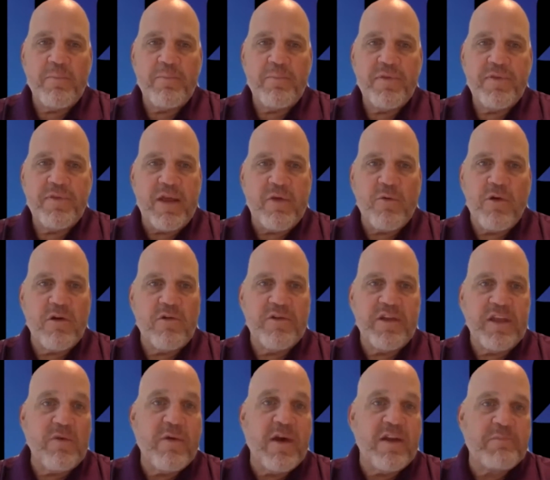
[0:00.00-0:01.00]
they were
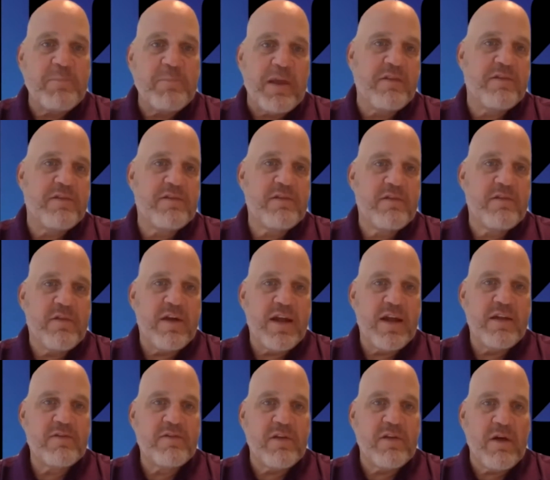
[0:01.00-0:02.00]
only US based,
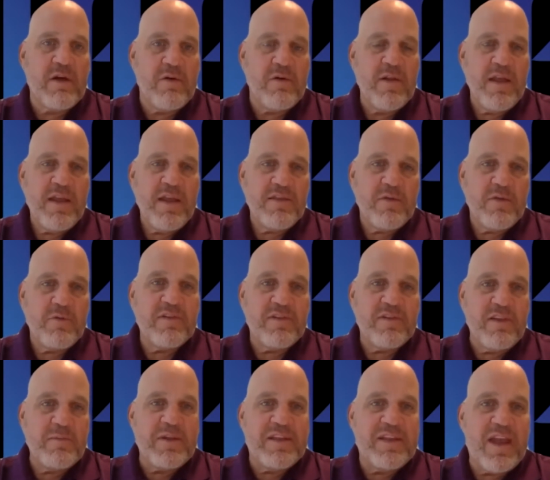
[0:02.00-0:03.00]
right? So there was
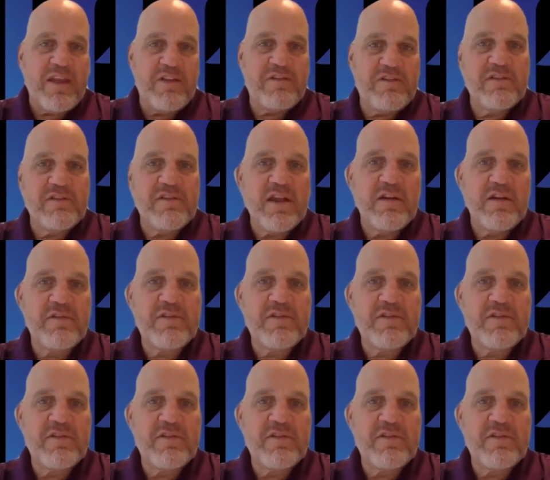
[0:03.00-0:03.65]
limitations there.